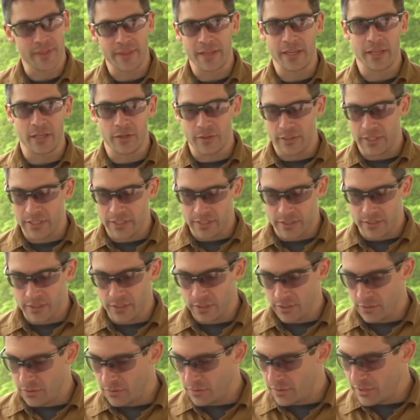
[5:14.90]
thing you need to
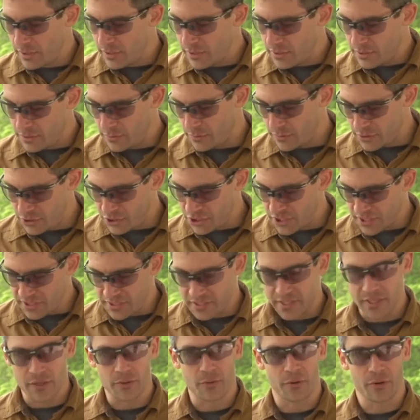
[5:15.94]
do to
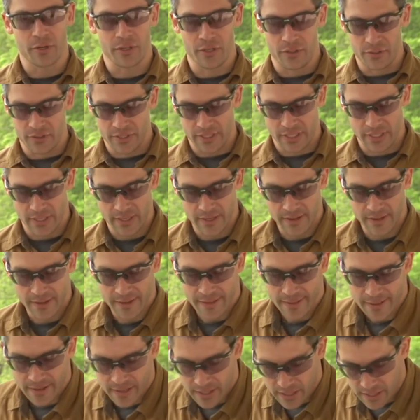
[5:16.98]
adjust it or to use it
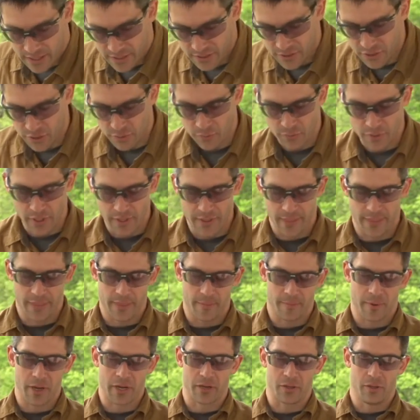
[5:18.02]
is to run the
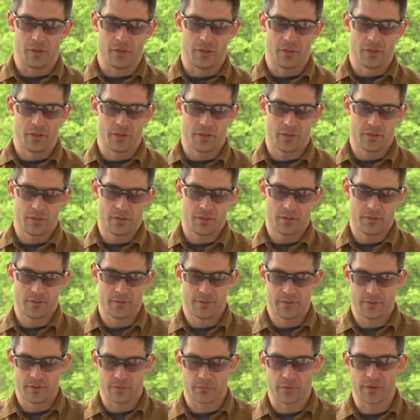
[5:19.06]
buckle,
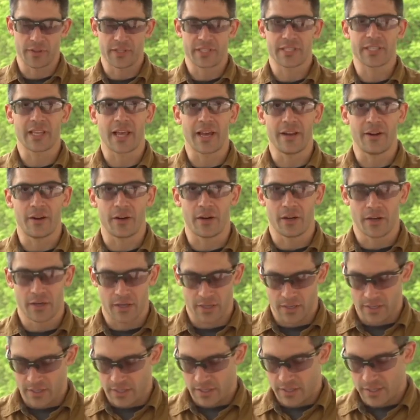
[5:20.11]
run the slider,
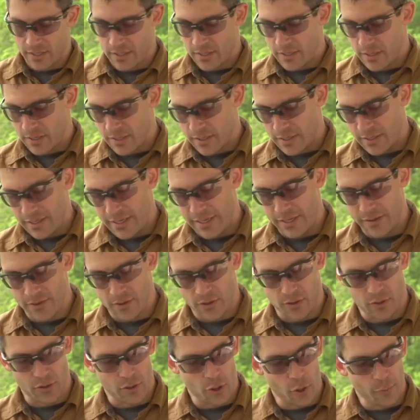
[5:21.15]

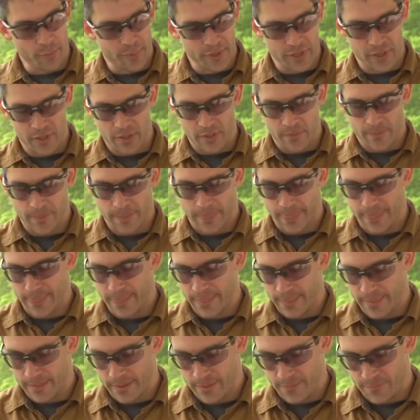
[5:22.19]
either open
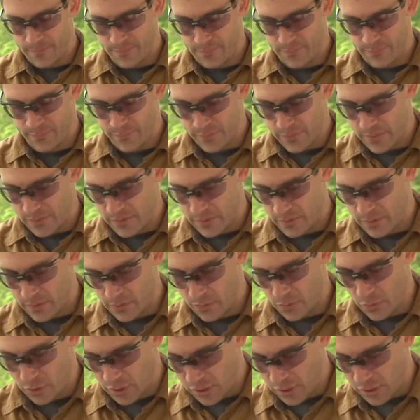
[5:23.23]
or